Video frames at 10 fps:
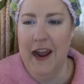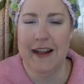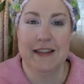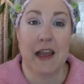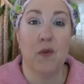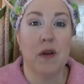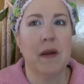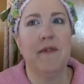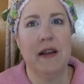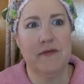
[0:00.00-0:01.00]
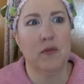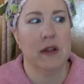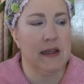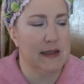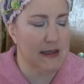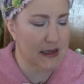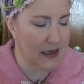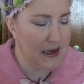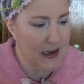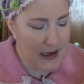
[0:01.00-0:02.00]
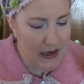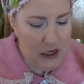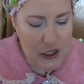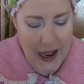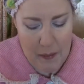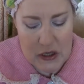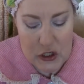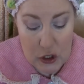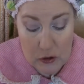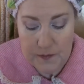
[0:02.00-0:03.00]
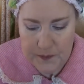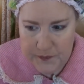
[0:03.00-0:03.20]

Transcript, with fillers: It's like one of my favorite places to shop. So